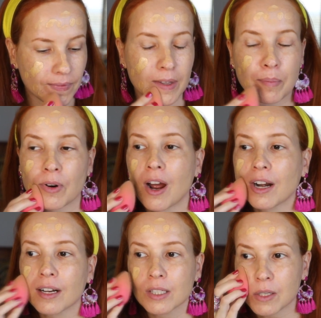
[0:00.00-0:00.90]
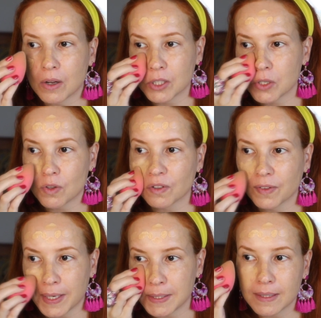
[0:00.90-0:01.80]
the product onto the
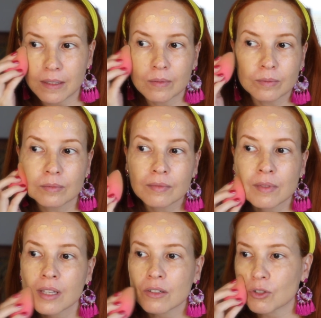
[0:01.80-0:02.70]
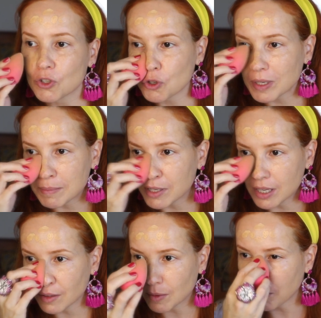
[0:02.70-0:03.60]
face.
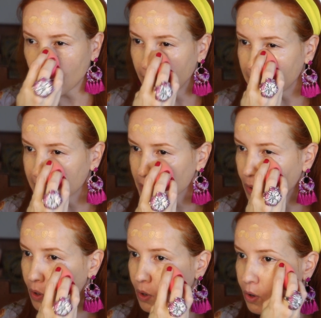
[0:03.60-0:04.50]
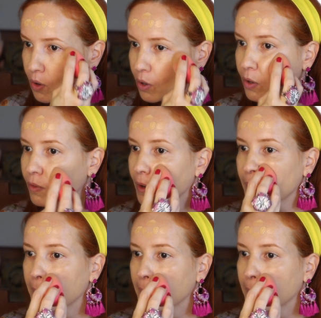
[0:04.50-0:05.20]
Distributing the product all over.